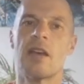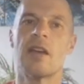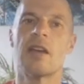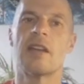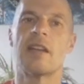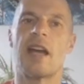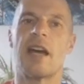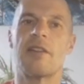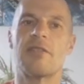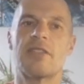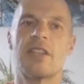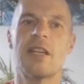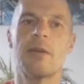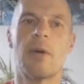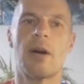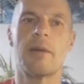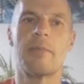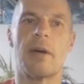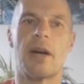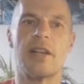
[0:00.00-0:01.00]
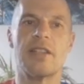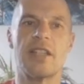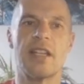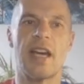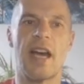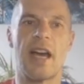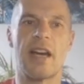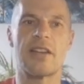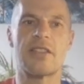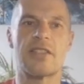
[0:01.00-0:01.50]
Now, dy by
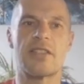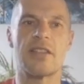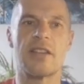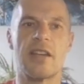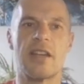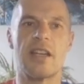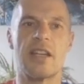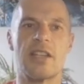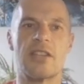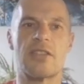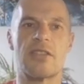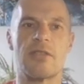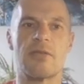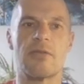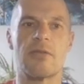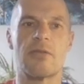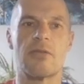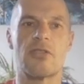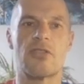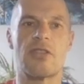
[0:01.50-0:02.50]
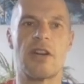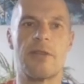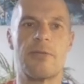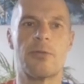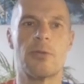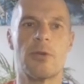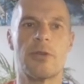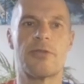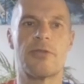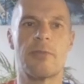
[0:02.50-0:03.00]
dx is
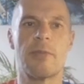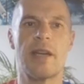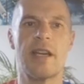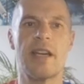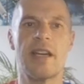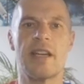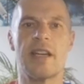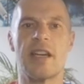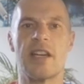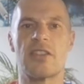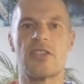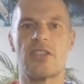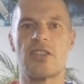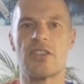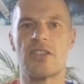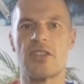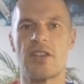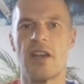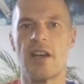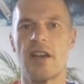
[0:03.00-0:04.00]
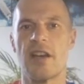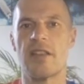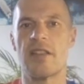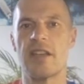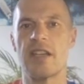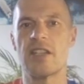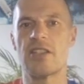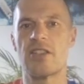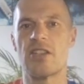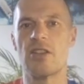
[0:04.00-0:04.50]
straightforward from here. It's just
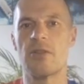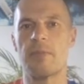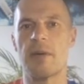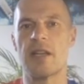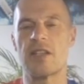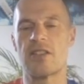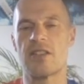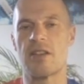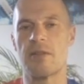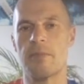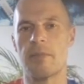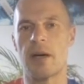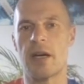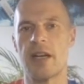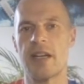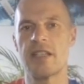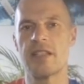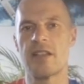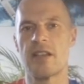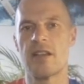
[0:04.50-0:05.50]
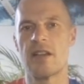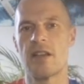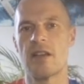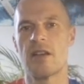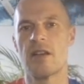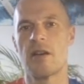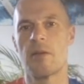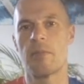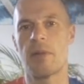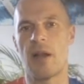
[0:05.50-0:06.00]
these two bits combined
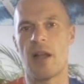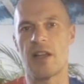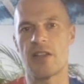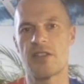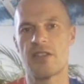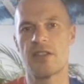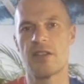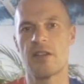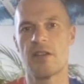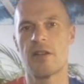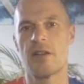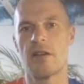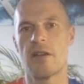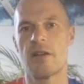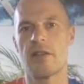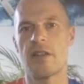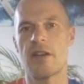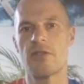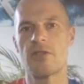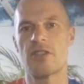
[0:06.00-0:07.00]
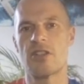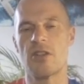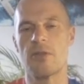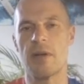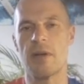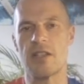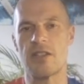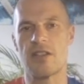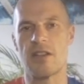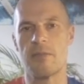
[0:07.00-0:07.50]
plus those two
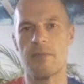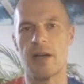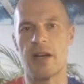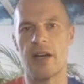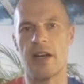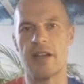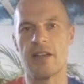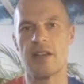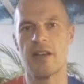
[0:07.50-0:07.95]
bits combined.